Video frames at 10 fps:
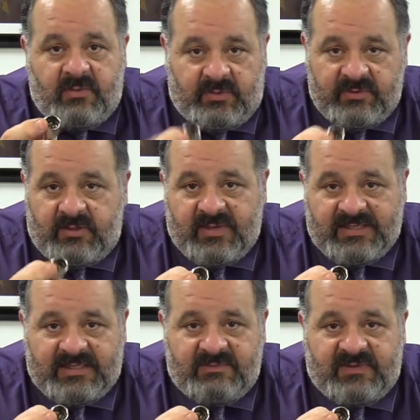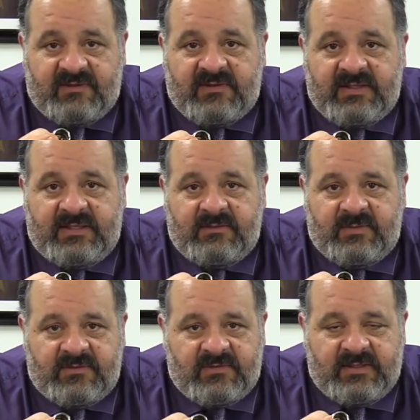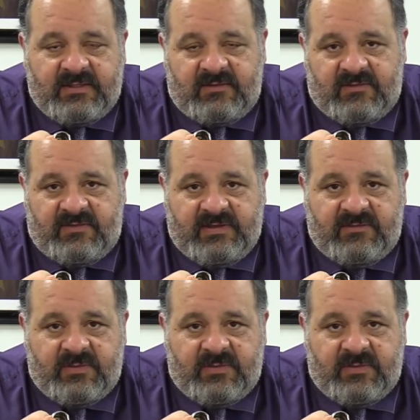We really want to keep these clean, especially in these events